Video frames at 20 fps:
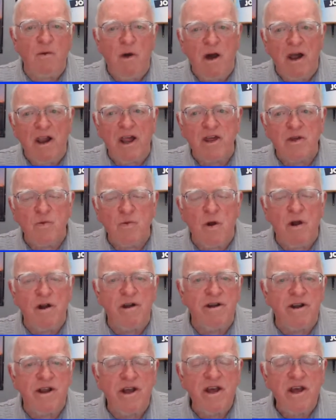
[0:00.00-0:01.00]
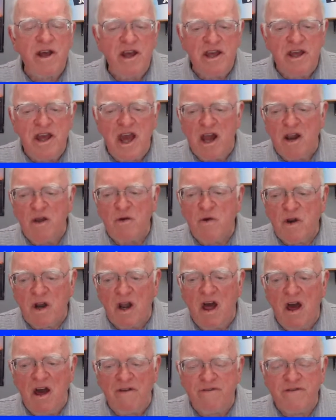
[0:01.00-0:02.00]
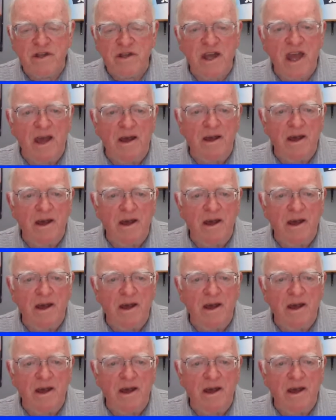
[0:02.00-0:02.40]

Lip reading: Well, he's wearing yellow gloves,